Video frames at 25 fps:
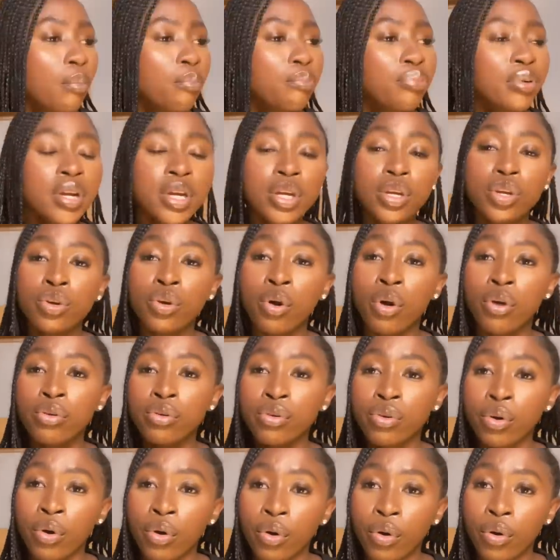Bring your
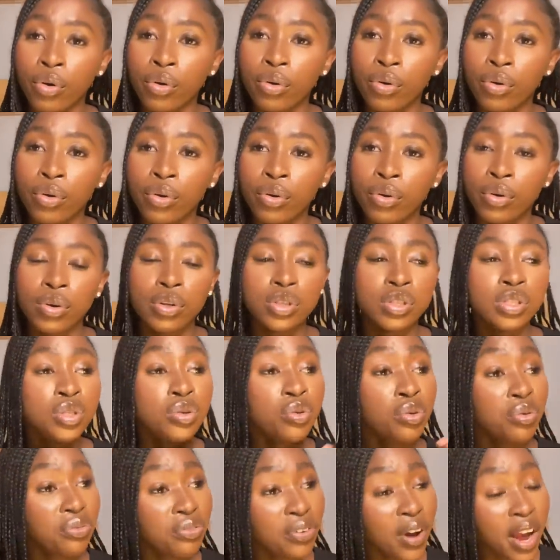no.
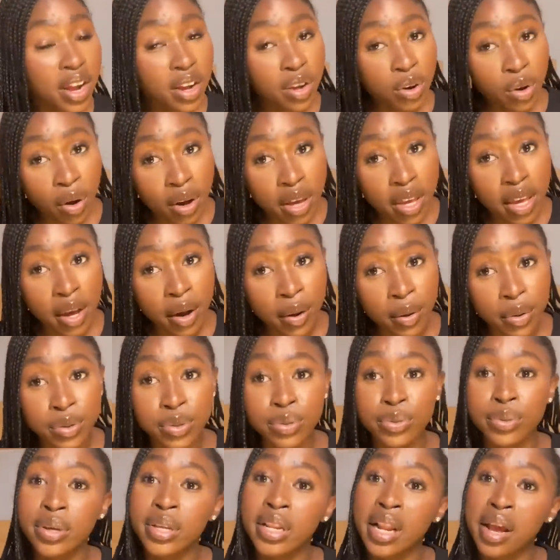You'll find no here
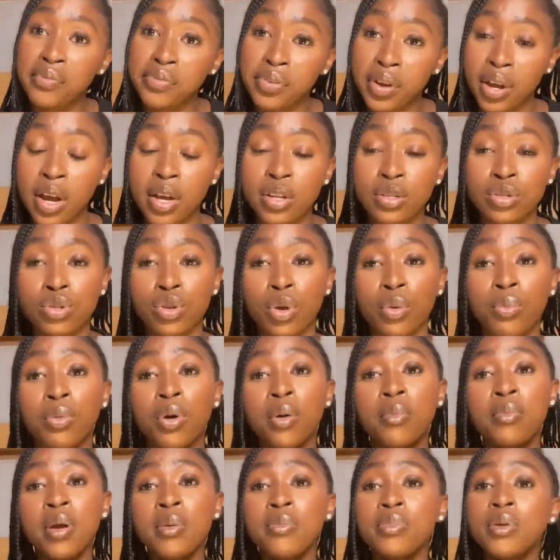also in African store,
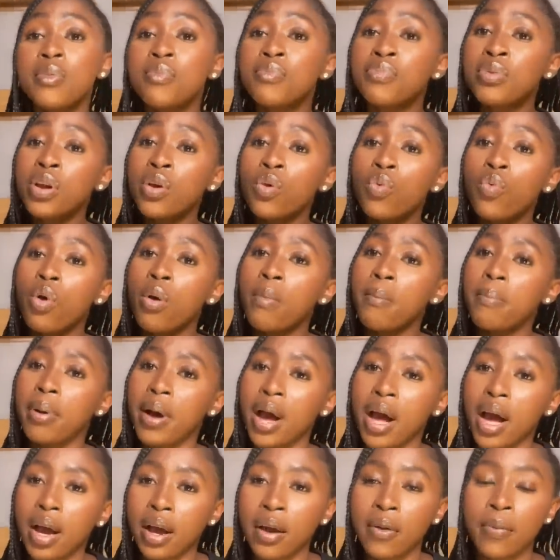but maybe bring one
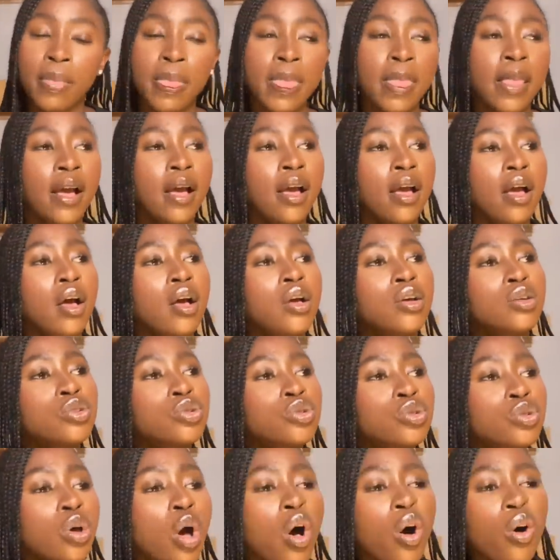pack.
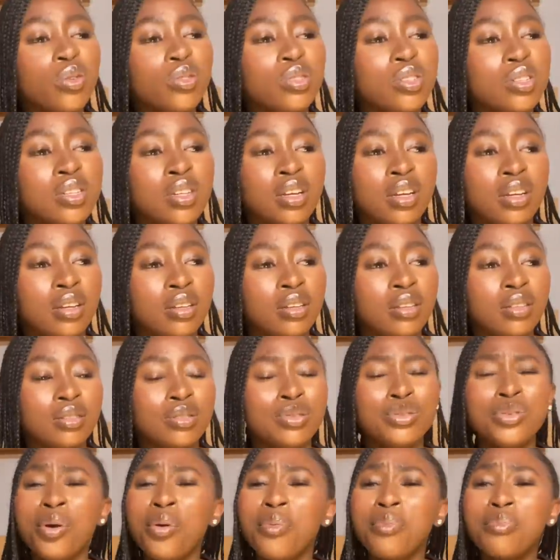Salt.
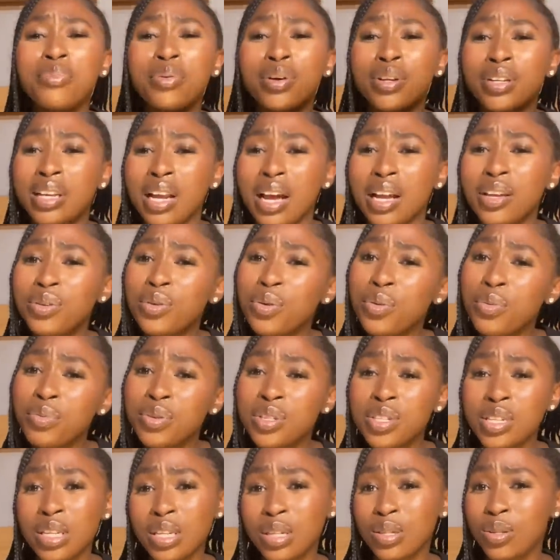Don't bother. You'll
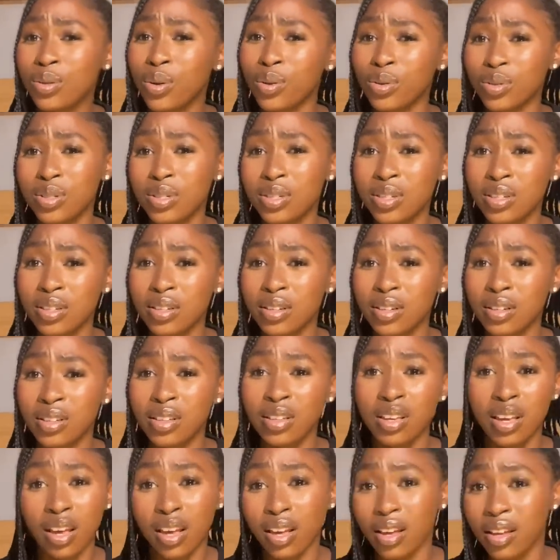see salt
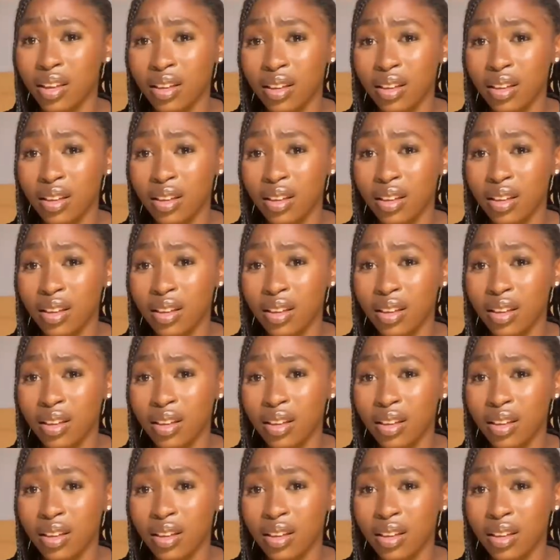here.